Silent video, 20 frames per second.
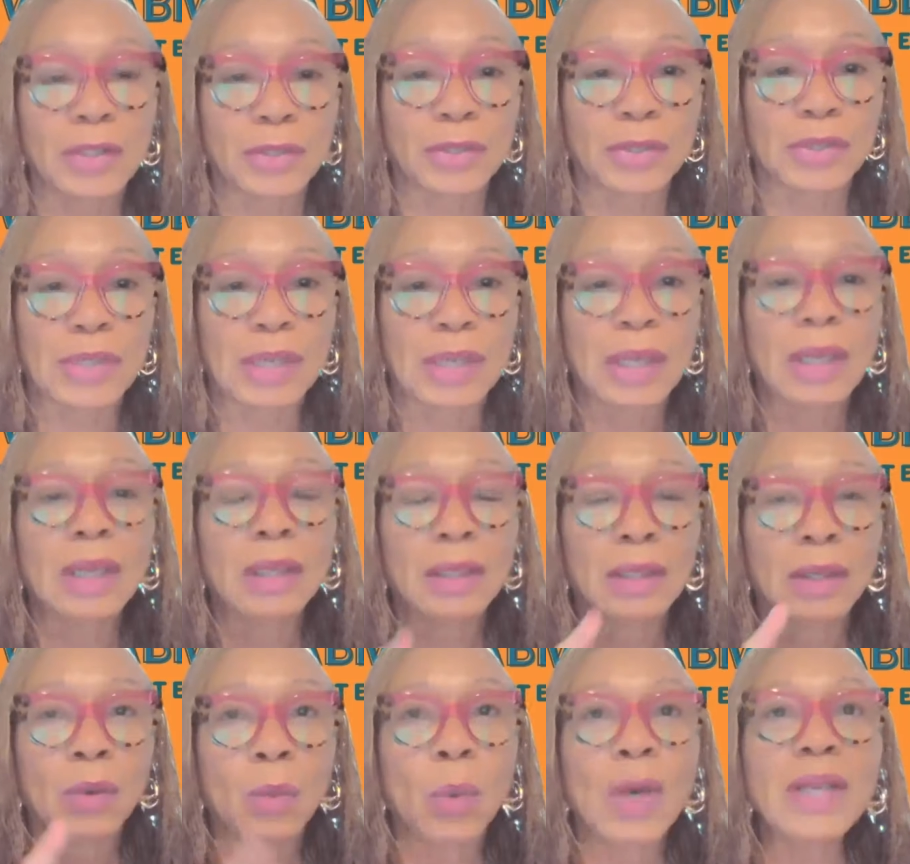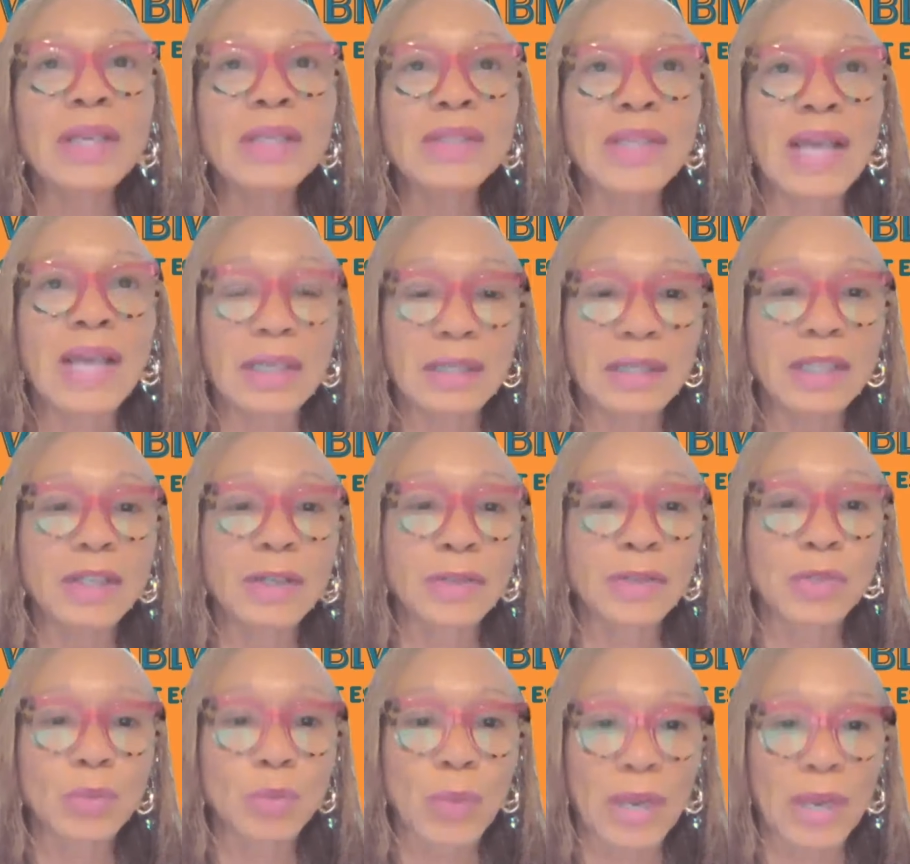leaders, what is that
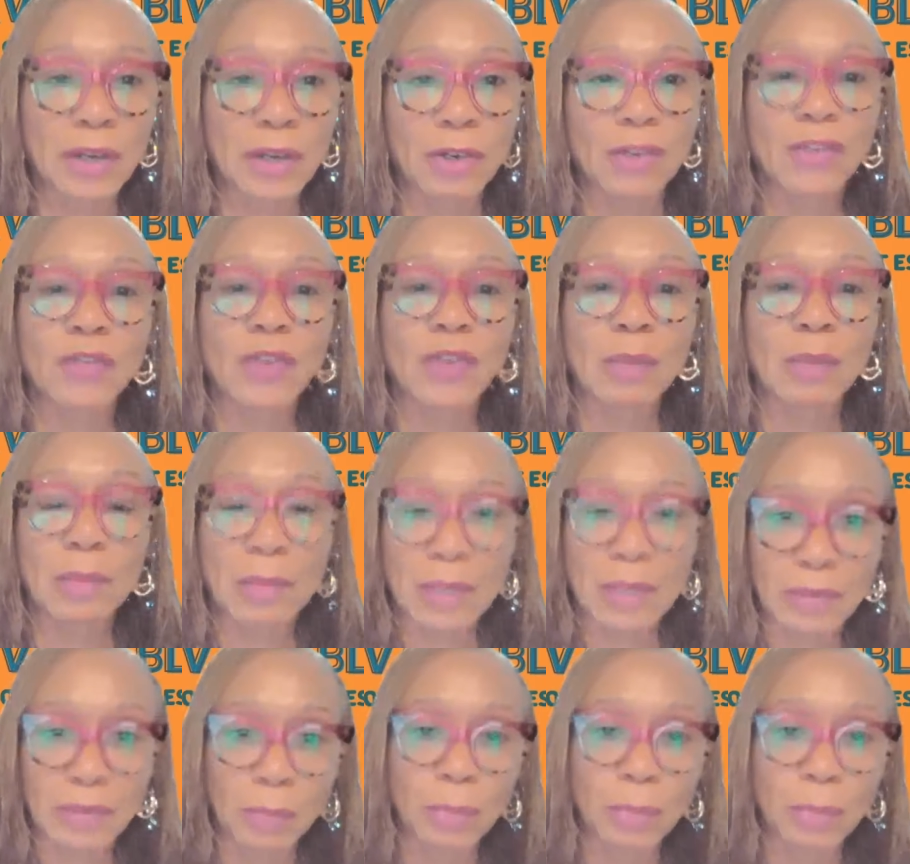leader's record from